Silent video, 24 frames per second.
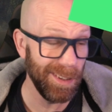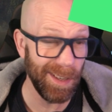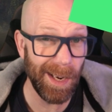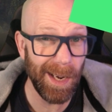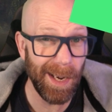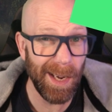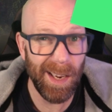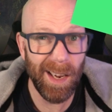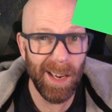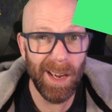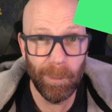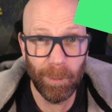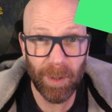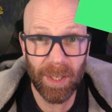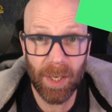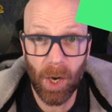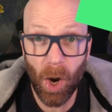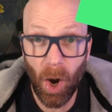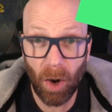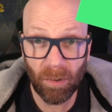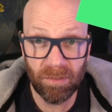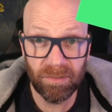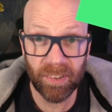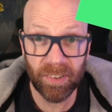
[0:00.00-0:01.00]
I'm a
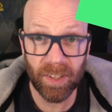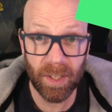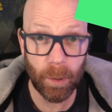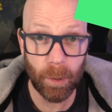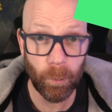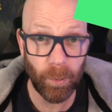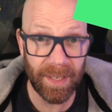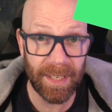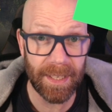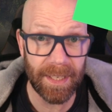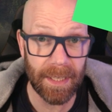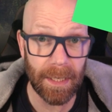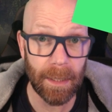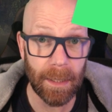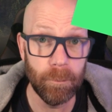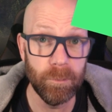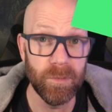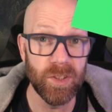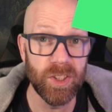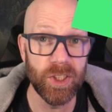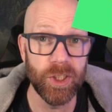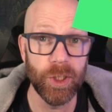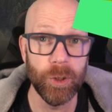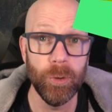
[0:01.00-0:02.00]
convert when it
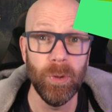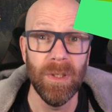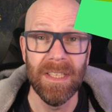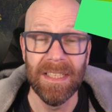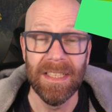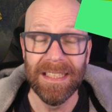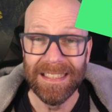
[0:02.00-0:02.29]
comes to